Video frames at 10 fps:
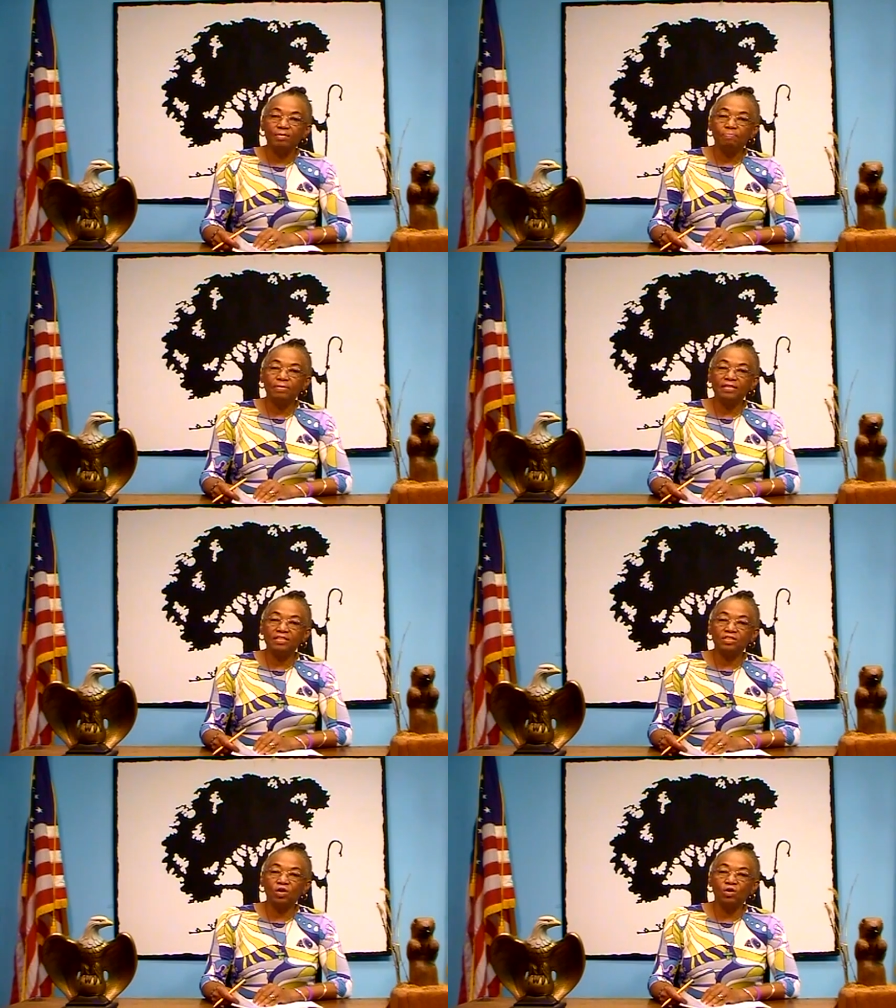
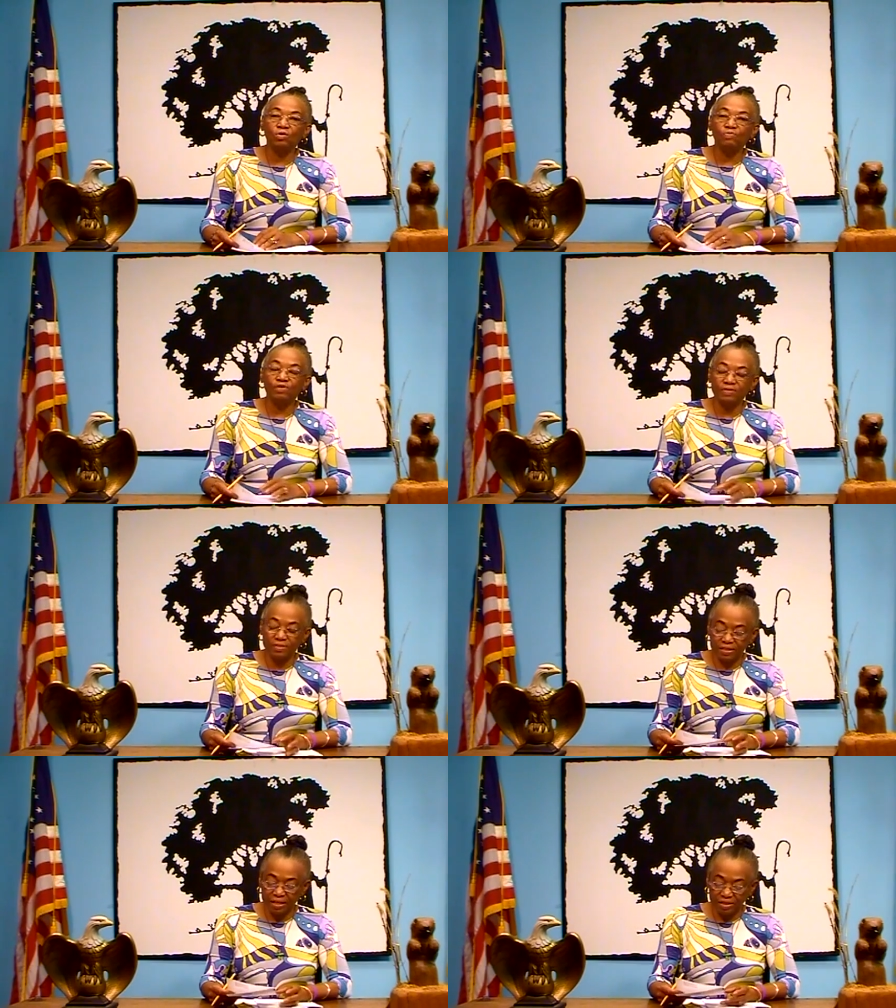please call over at the
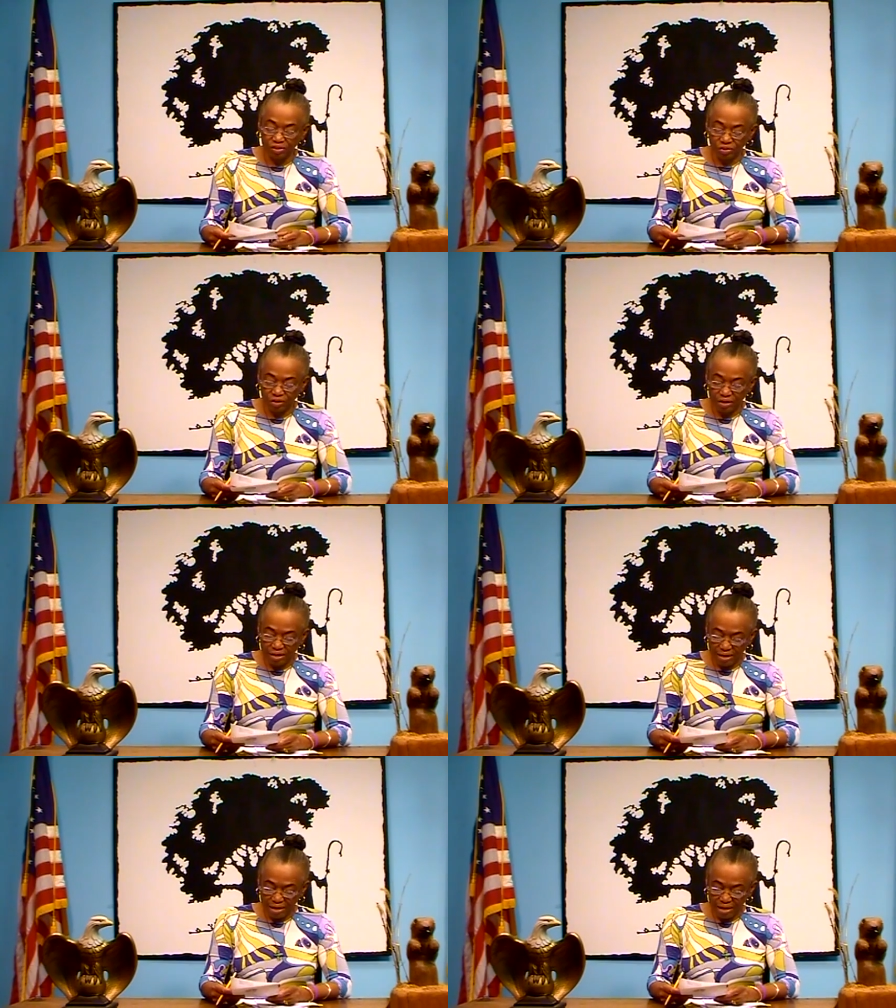center
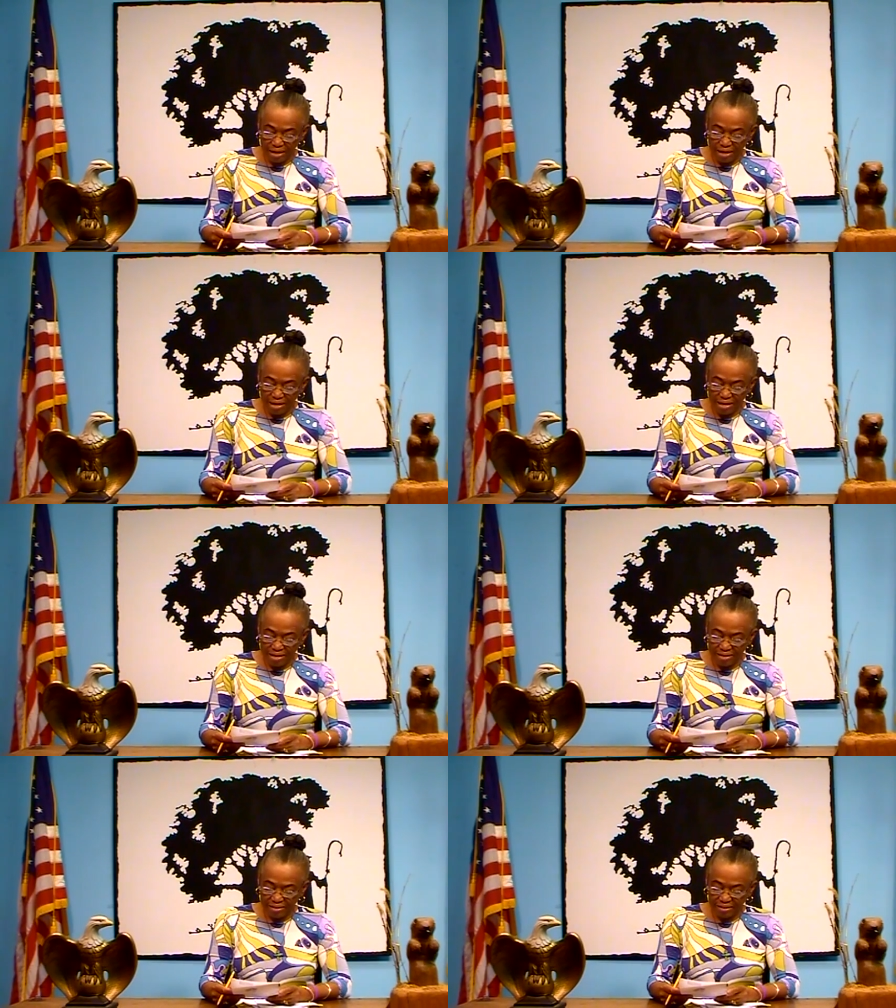
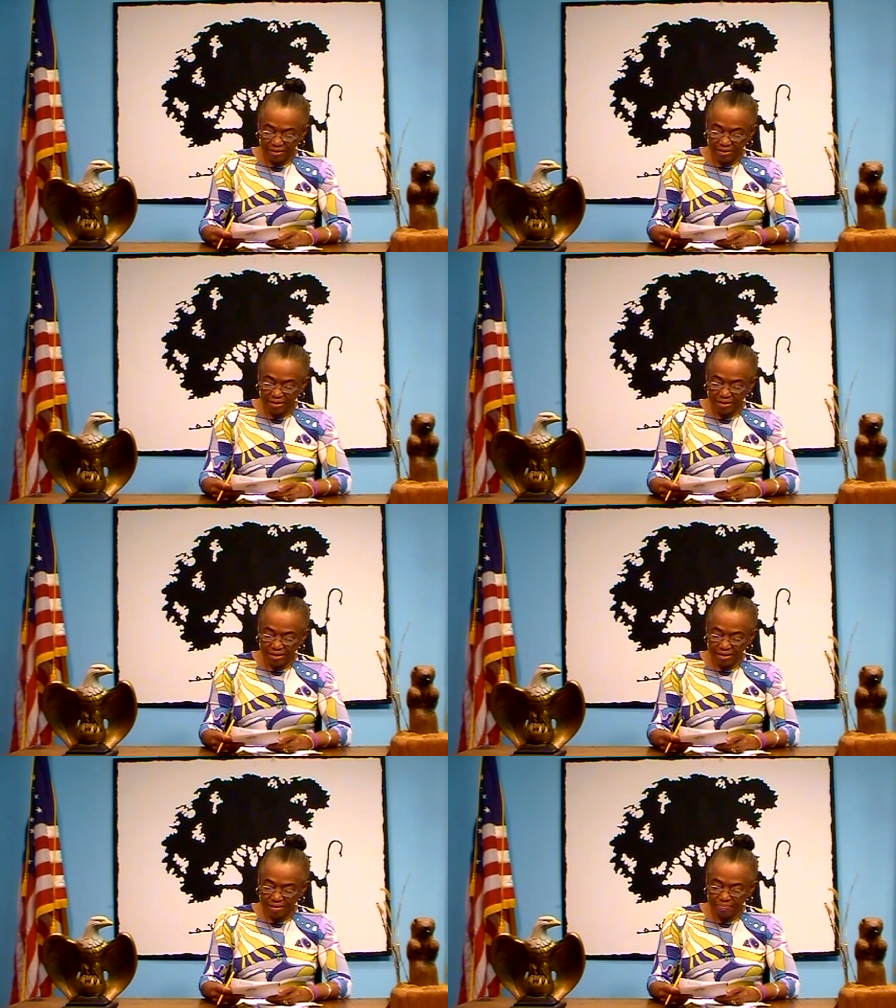and
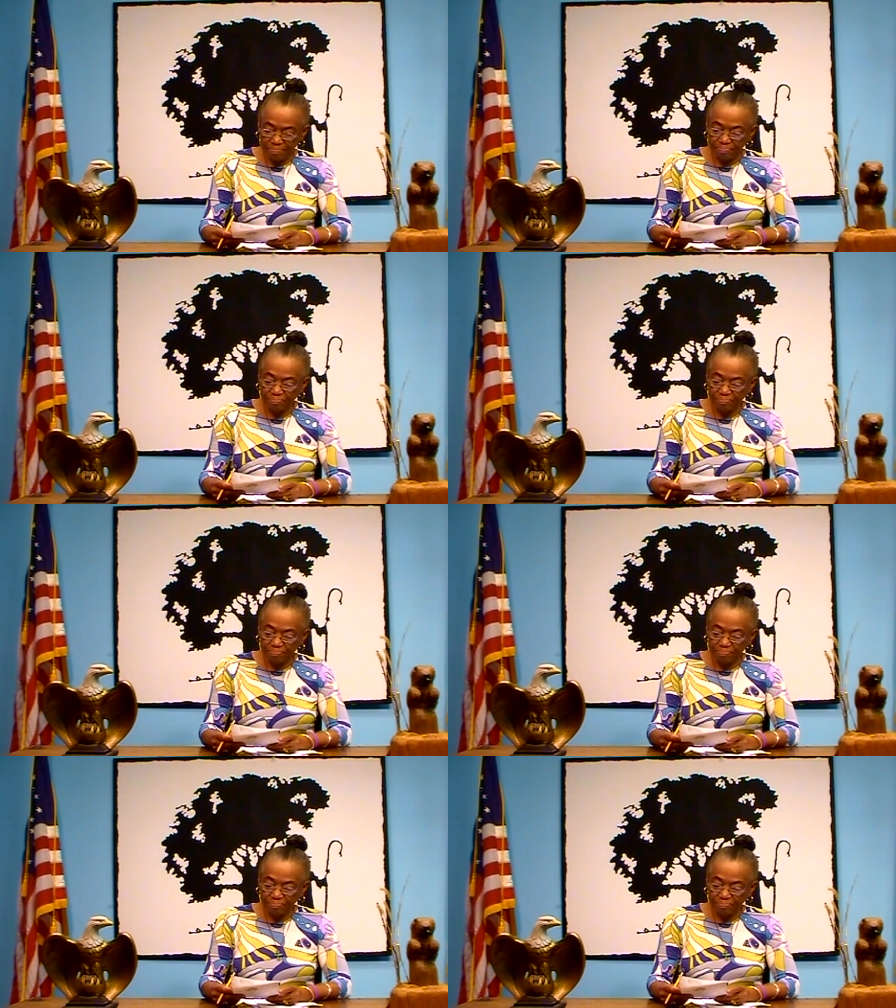um,